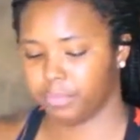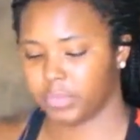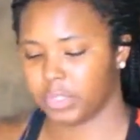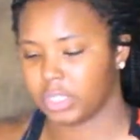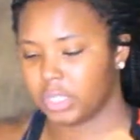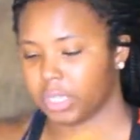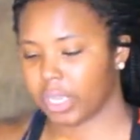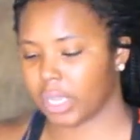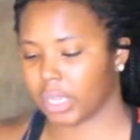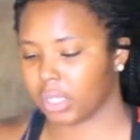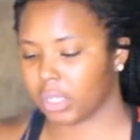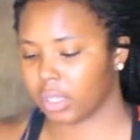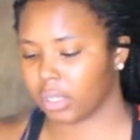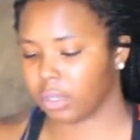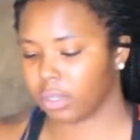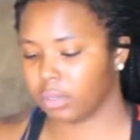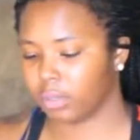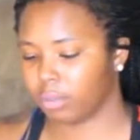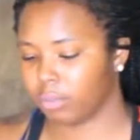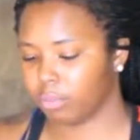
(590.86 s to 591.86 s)
detangling
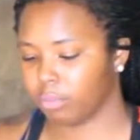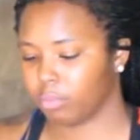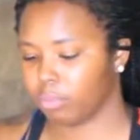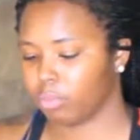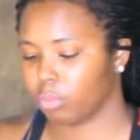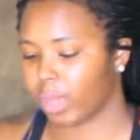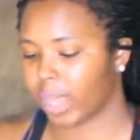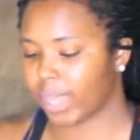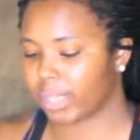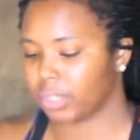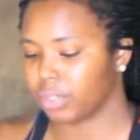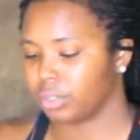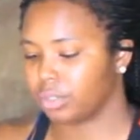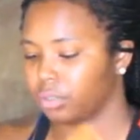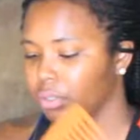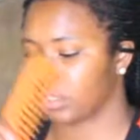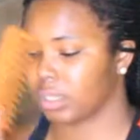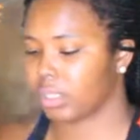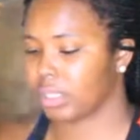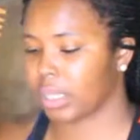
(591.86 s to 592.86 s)
comb, wide
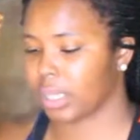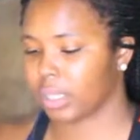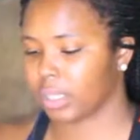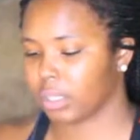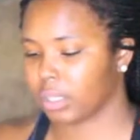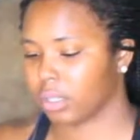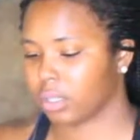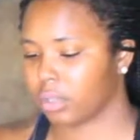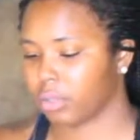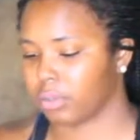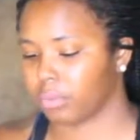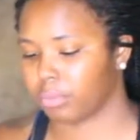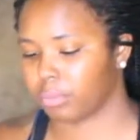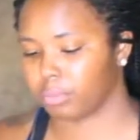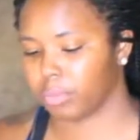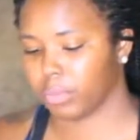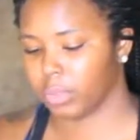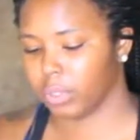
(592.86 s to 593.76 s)
tooth detangling comb.